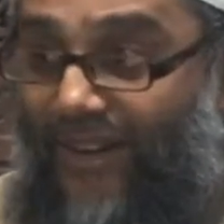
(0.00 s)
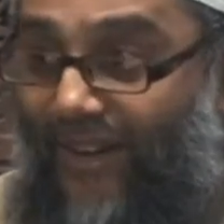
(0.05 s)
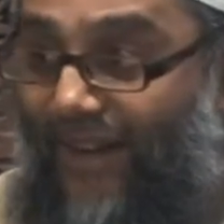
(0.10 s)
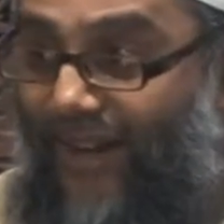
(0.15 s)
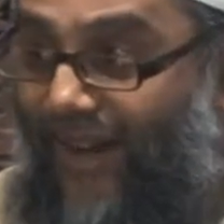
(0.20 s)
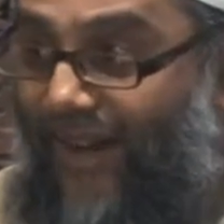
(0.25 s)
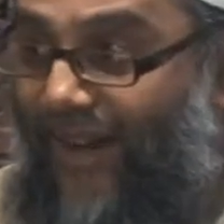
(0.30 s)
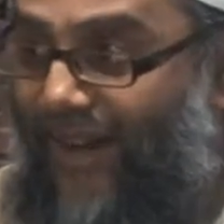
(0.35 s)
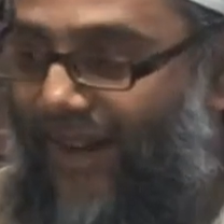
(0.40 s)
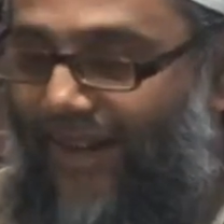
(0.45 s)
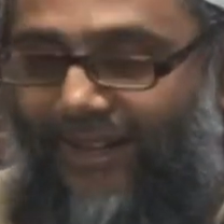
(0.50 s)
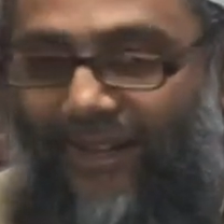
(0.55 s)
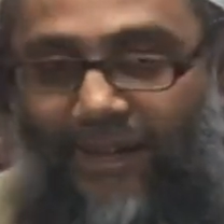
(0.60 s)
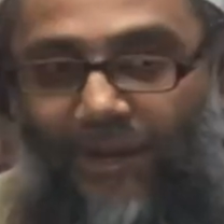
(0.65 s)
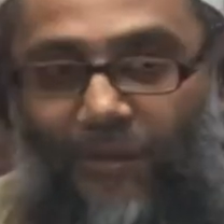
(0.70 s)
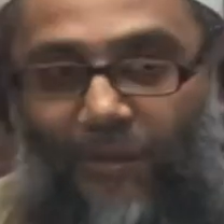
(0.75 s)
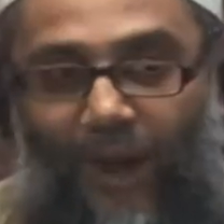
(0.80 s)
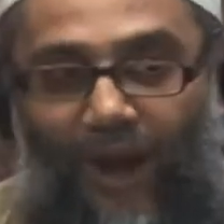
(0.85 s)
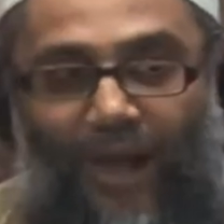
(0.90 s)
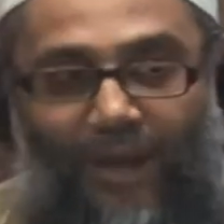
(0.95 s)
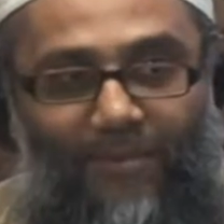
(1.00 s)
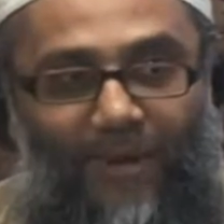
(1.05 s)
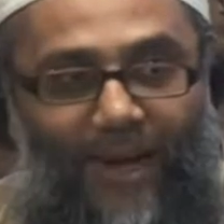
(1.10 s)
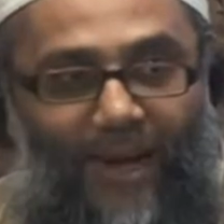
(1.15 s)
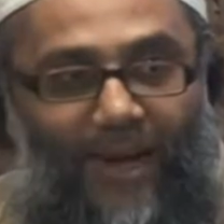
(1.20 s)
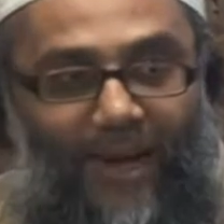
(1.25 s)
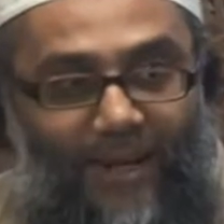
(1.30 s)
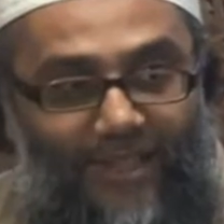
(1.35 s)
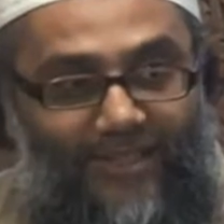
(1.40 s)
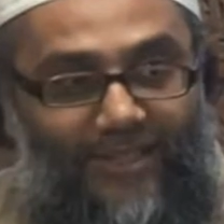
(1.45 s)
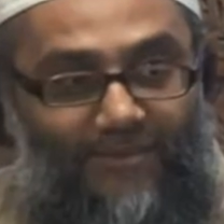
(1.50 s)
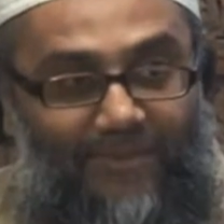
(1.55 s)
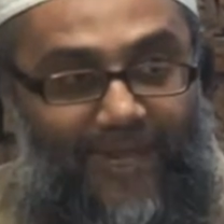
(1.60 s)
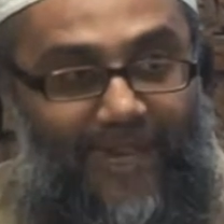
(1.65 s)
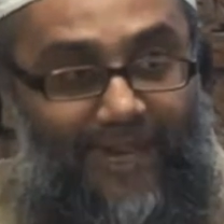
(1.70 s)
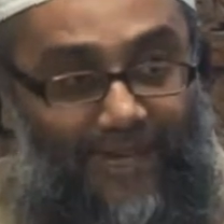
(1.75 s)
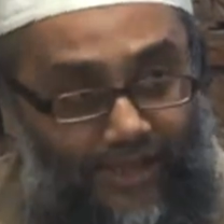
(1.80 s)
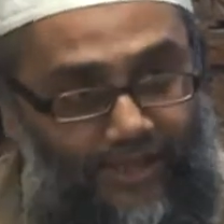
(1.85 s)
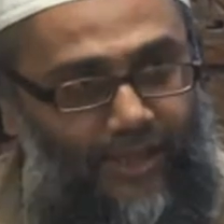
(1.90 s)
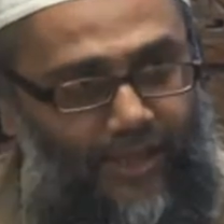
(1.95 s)
I don't know why, but I asked him
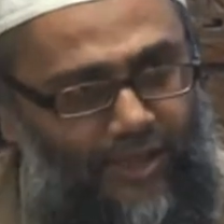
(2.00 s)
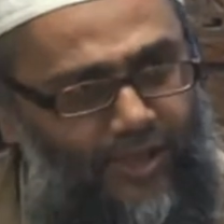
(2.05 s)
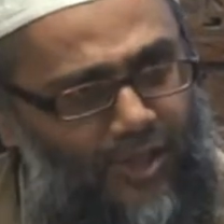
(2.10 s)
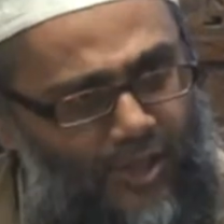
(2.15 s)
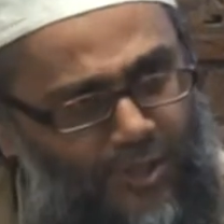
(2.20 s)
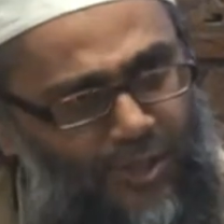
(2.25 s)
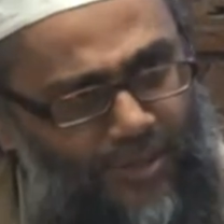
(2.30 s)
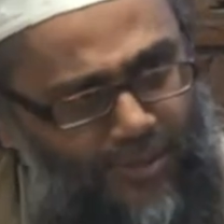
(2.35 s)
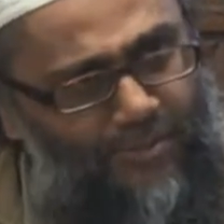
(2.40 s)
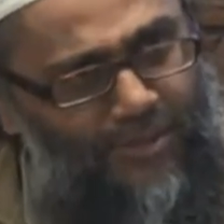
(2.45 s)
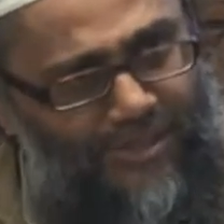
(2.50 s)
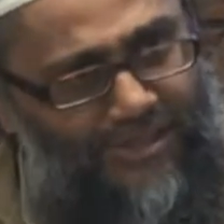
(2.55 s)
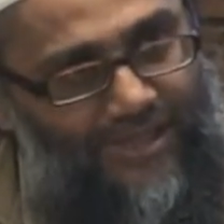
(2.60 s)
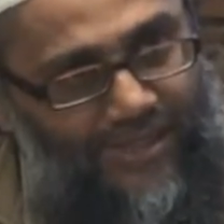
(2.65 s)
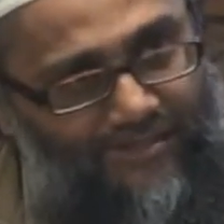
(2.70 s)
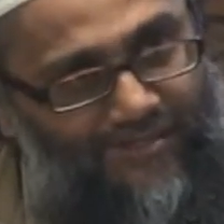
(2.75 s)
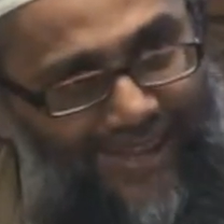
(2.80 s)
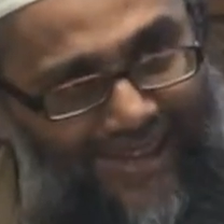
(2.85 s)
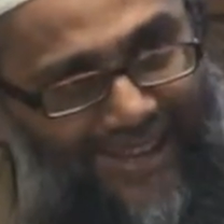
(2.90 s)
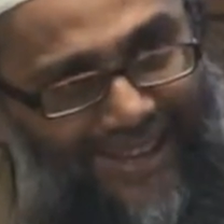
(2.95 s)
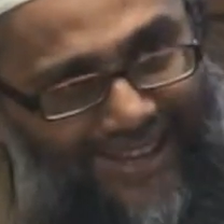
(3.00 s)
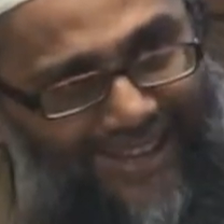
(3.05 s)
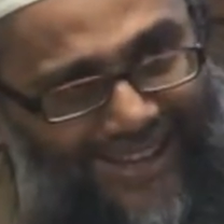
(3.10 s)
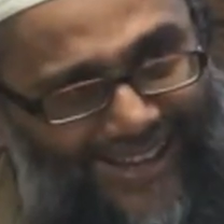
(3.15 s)
again, so you're a Muslim, yeah?